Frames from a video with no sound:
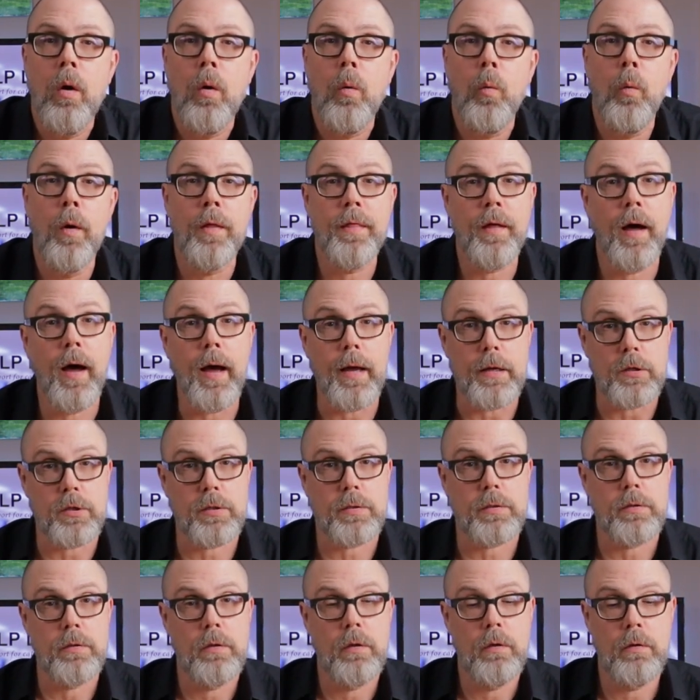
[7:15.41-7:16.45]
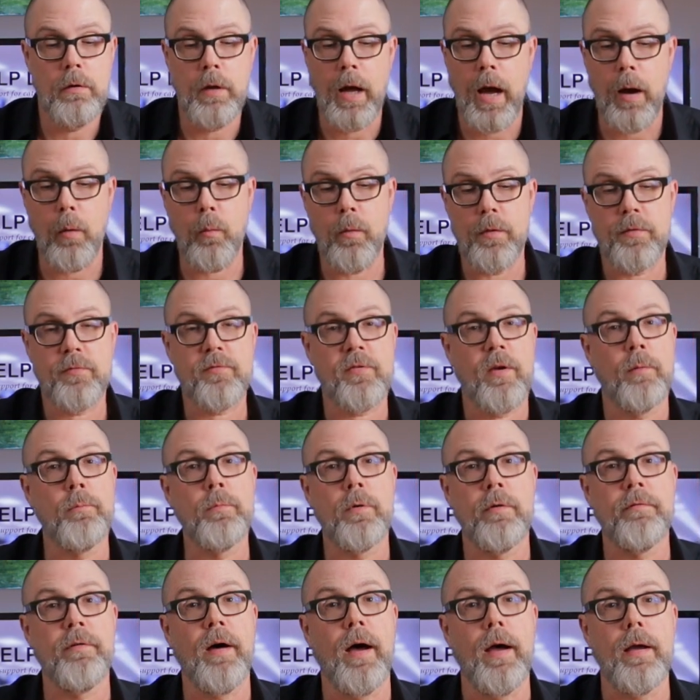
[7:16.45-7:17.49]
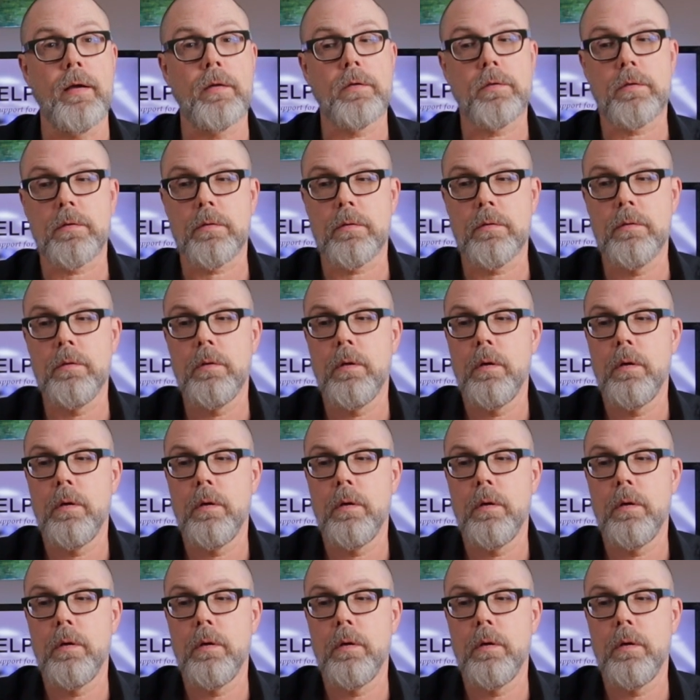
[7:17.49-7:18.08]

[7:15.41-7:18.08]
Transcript: with us, not with some device.